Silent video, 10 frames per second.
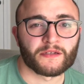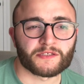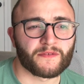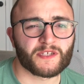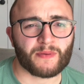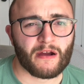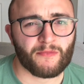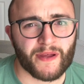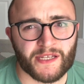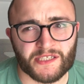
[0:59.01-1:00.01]
So these power
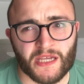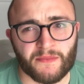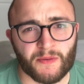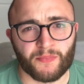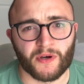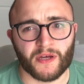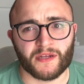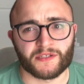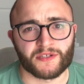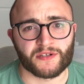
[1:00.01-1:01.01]
banks can be put
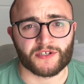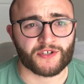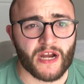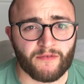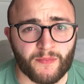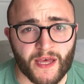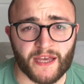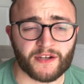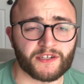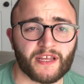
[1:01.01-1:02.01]
into your travel
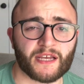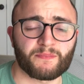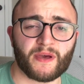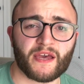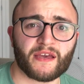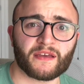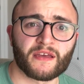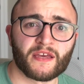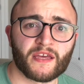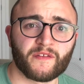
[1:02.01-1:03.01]
bag, your tech bag.
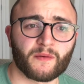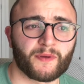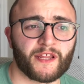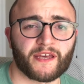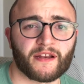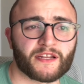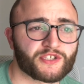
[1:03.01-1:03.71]
They can be taken on